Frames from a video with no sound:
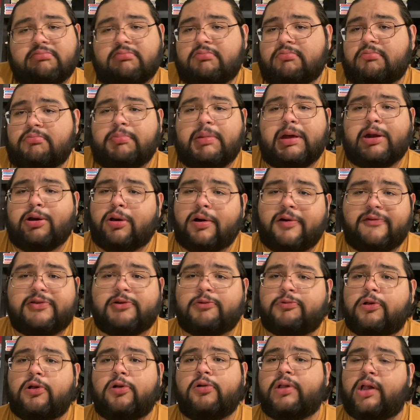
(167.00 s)

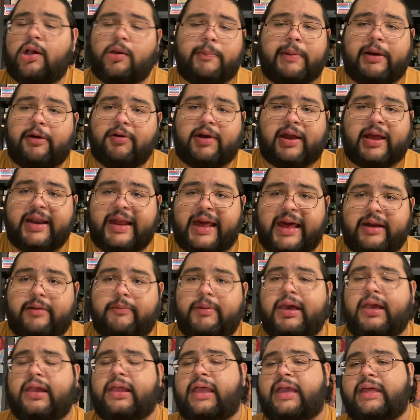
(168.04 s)
middle-of-the-road American
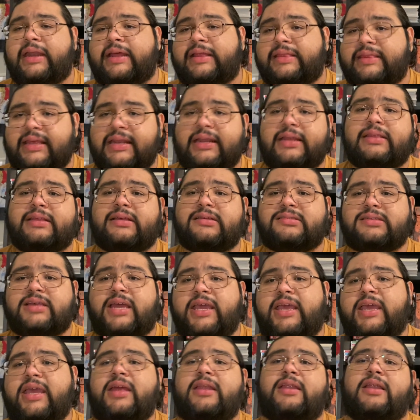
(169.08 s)
anime, and I didn't
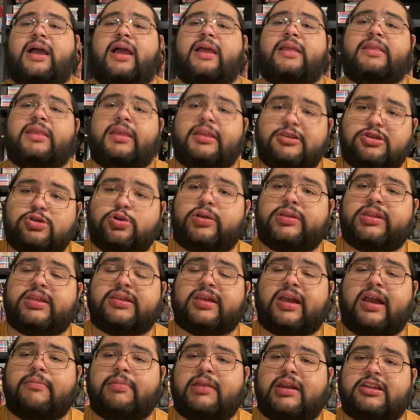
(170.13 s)
dislike it. I enjoyed the
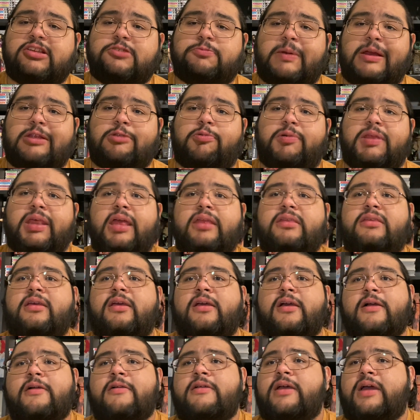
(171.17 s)
time that I spent with it,
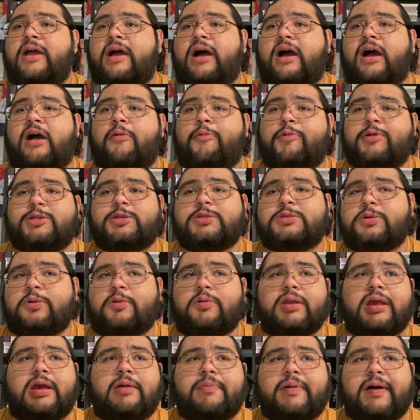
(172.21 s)
which is
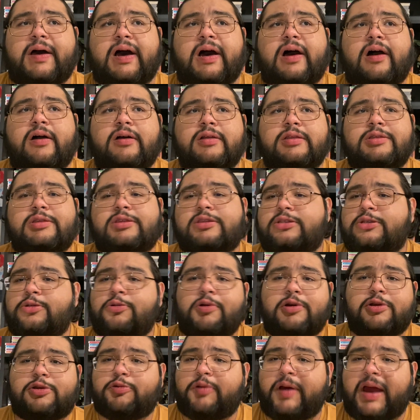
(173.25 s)
only about 2
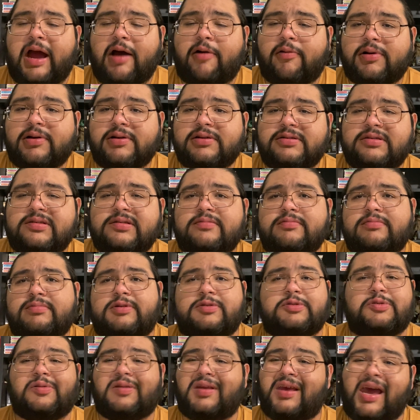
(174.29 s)
or 3 hours.
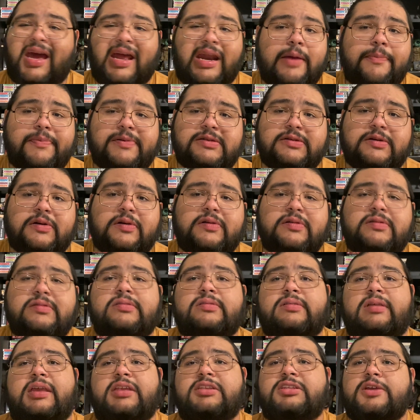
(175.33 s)
There's only 8 episodes.
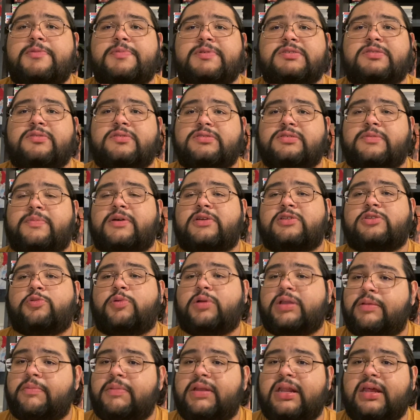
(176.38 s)
Each episode is about
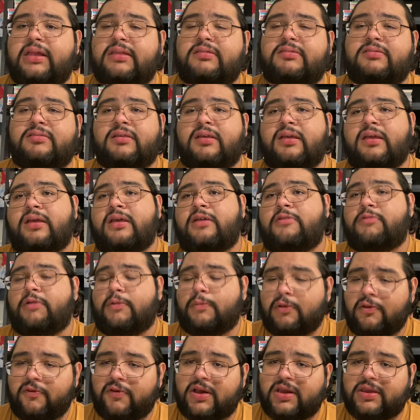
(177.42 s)
20 minutes.
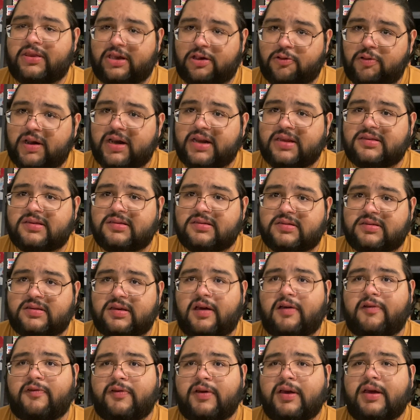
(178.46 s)
Remove all the credits and
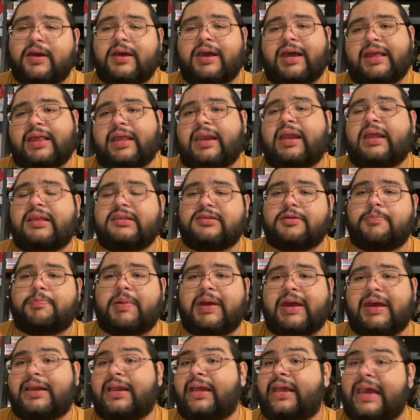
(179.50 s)
stuff, and it ends up
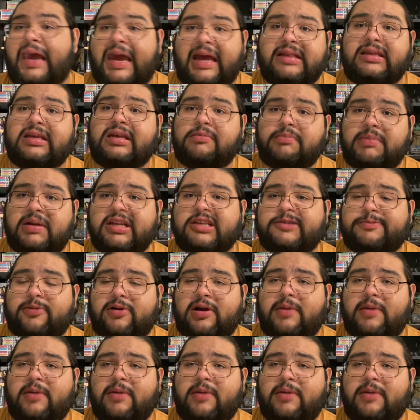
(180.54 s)
being like 18 minutes per